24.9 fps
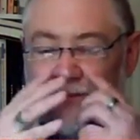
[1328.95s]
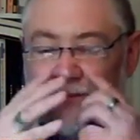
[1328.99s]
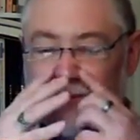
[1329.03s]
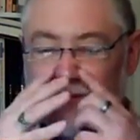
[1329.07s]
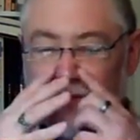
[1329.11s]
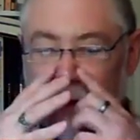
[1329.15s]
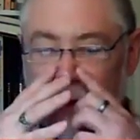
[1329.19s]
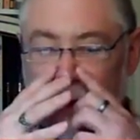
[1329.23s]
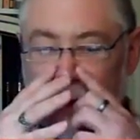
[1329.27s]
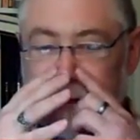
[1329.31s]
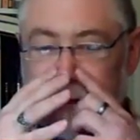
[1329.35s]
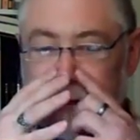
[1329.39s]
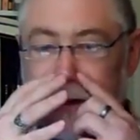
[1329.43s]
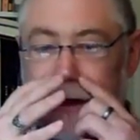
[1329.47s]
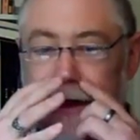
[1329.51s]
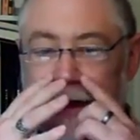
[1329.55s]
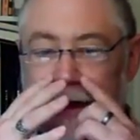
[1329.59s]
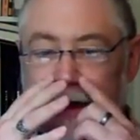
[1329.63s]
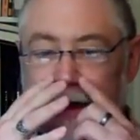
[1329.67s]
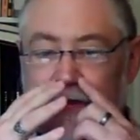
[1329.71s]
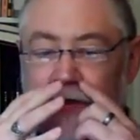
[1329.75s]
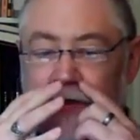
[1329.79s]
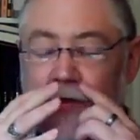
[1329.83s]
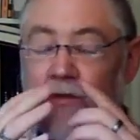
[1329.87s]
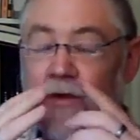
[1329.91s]
trying to
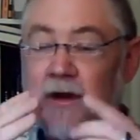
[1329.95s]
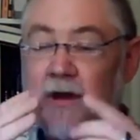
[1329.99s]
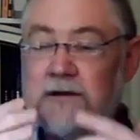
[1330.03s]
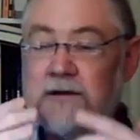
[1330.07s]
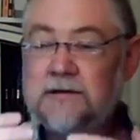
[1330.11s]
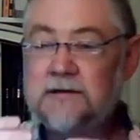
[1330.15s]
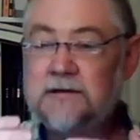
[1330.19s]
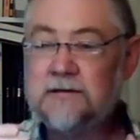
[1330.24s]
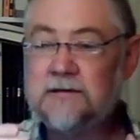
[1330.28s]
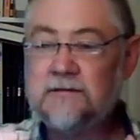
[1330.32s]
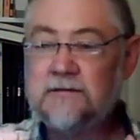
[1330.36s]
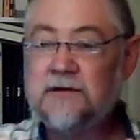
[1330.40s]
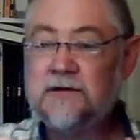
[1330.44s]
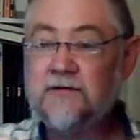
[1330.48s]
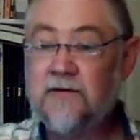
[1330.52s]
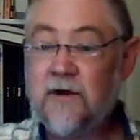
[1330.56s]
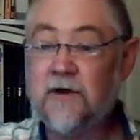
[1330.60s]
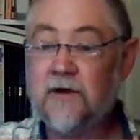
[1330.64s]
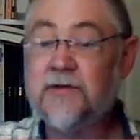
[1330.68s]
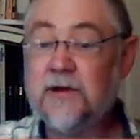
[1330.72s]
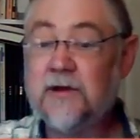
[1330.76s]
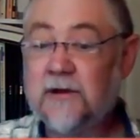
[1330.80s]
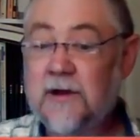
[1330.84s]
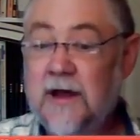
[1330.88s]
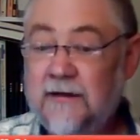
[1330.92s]
get everyone to
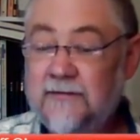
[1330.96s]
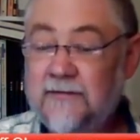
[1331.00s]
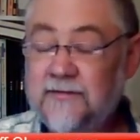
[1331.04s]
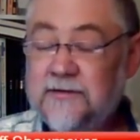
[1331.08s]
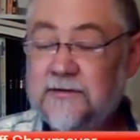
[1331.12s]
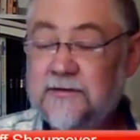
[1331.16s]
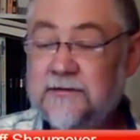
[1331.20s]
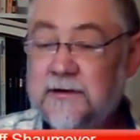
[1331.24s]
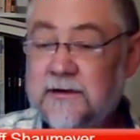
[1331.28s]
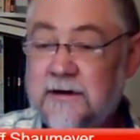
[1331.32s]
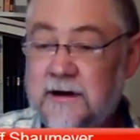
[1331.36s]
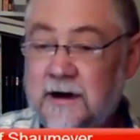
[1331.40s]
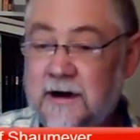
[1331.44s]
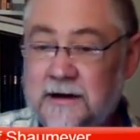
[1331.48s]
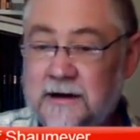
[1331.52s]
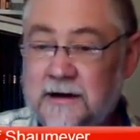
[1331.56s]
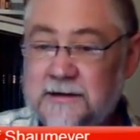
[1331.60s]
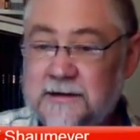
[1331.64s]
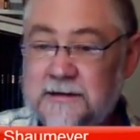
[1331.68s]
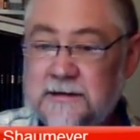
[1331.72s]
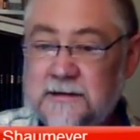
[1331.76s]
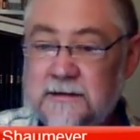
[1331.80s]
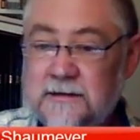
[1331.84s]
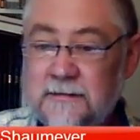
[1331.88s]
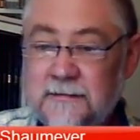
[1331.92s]
devote their life to a
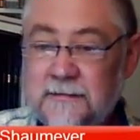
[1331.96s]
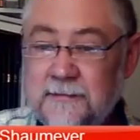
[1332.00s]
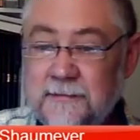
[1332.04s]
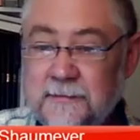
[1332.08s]
cause?